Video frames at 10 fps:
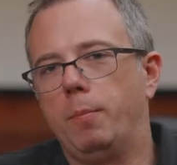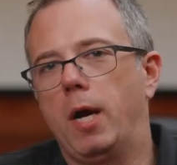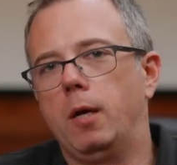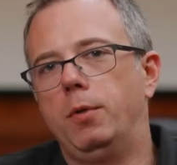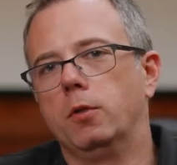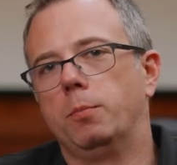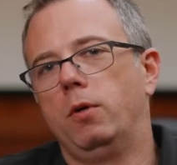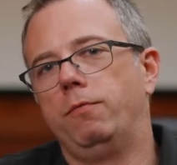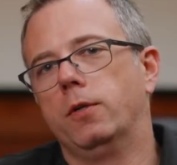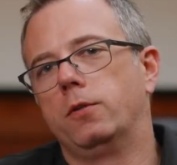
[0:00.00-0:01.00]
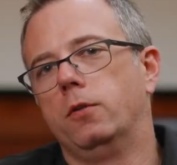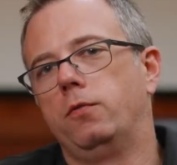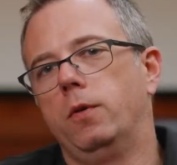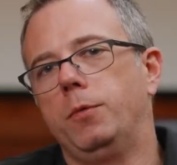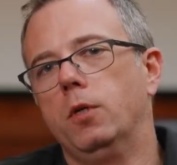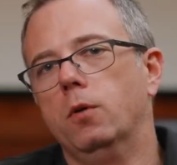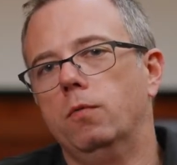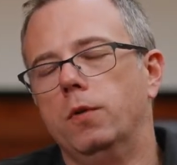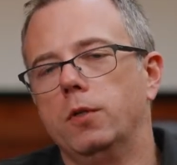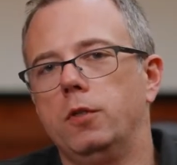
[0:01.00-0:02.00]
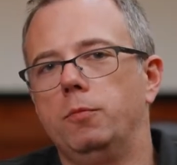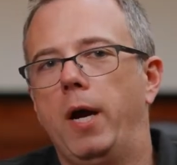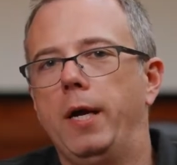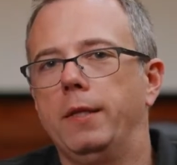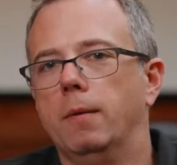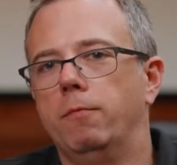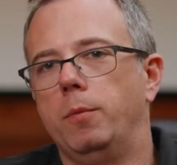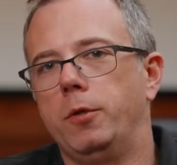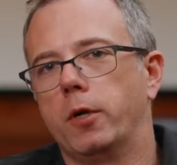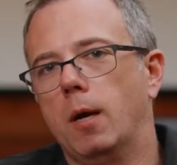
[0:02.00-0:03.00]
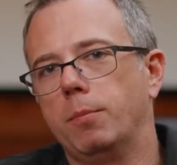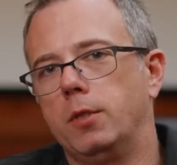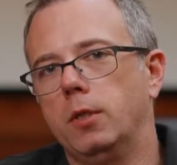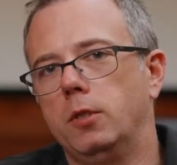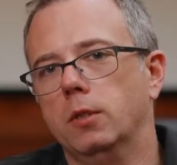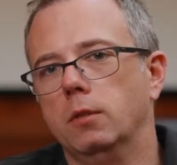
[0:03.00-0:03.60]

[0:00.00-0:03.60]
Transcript: buy build-to-print filters from you versus buying them from your competition?